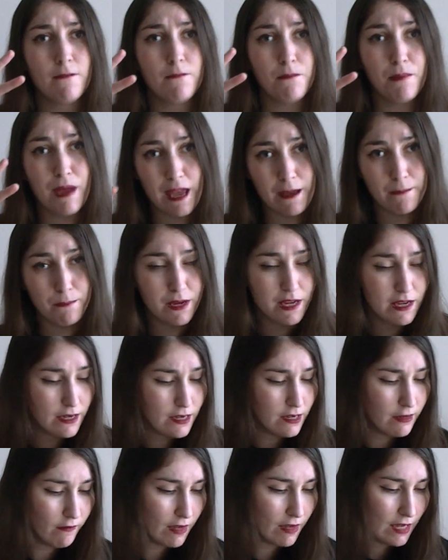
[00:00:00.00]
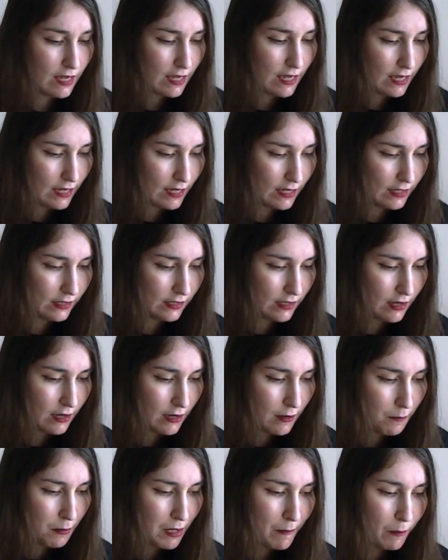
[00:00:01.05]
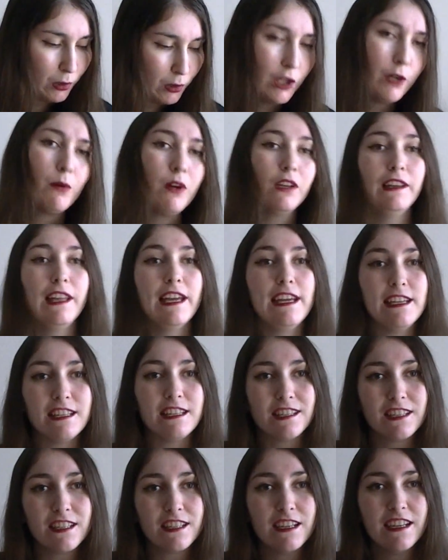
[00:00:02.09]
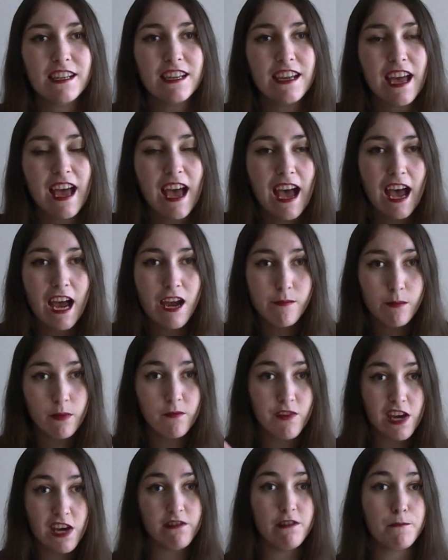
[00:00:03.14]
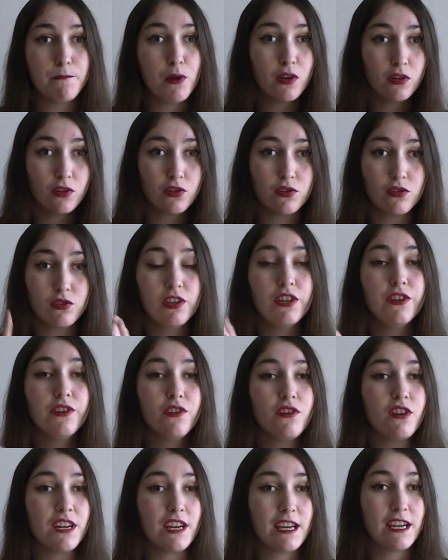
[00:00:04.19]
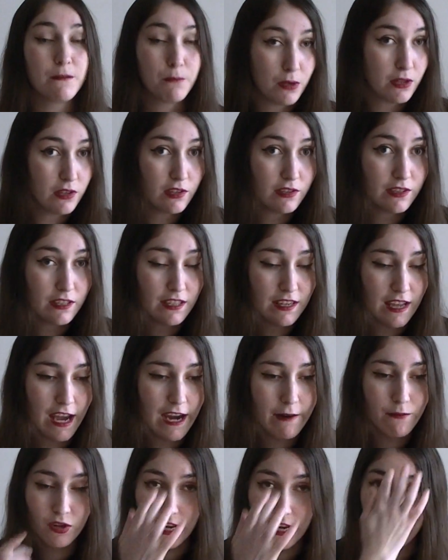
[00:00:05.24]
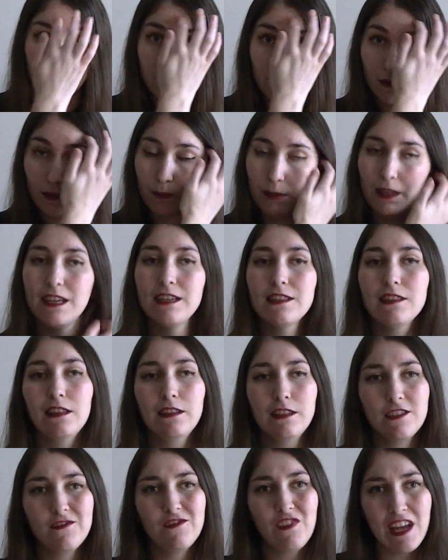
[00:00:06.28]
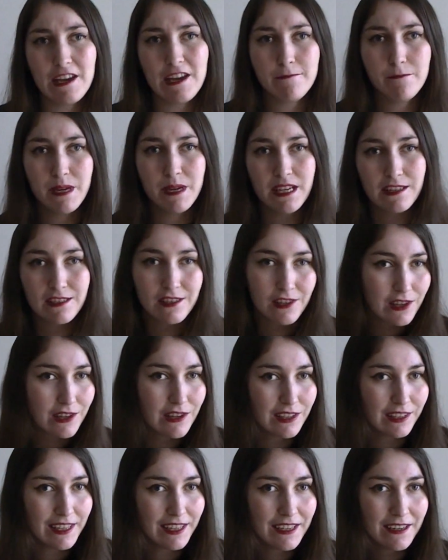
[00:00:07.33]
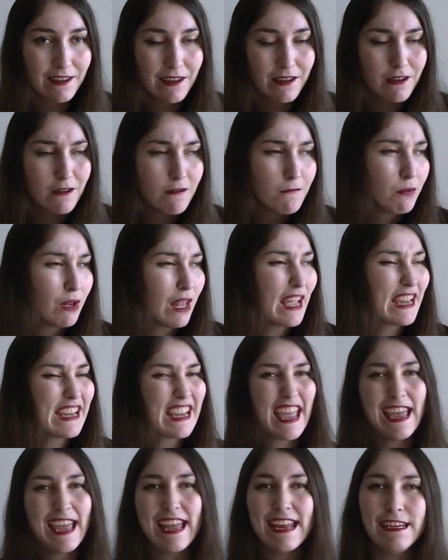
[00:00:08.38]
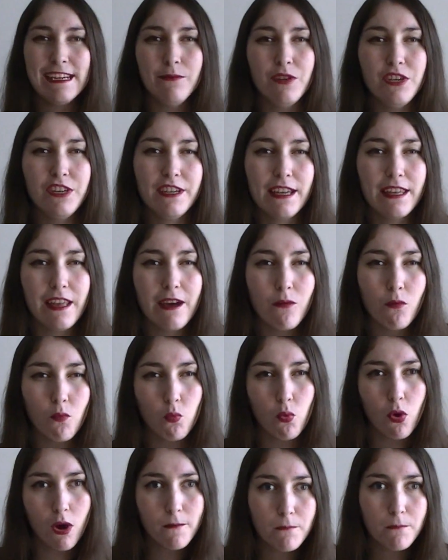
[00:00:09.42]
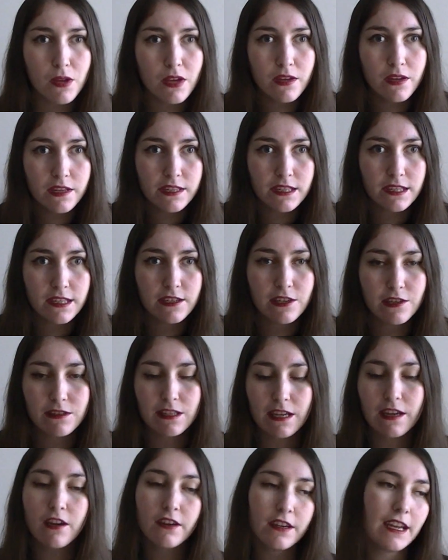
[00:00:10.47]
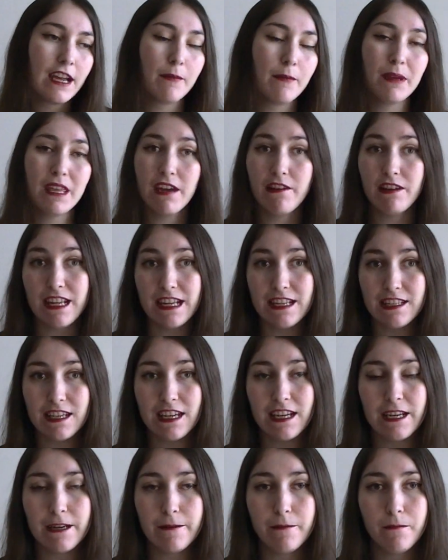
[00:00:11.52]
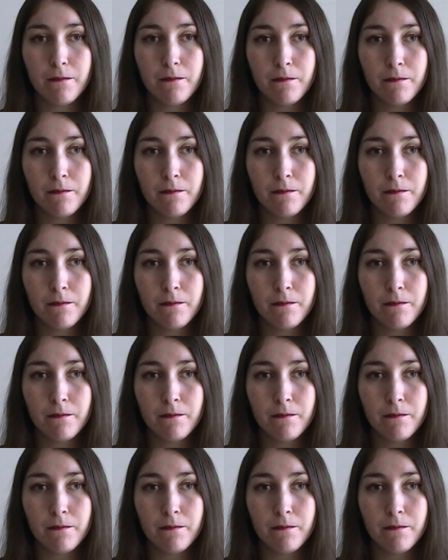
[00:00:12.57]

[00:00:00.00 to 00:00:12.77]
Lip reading: pet peeve is people who are late. I'm a very punctual and organised person. I will get to a place at least 5 minutes early, but I hate when you get that one person who's like, okay, I'll be there at that time,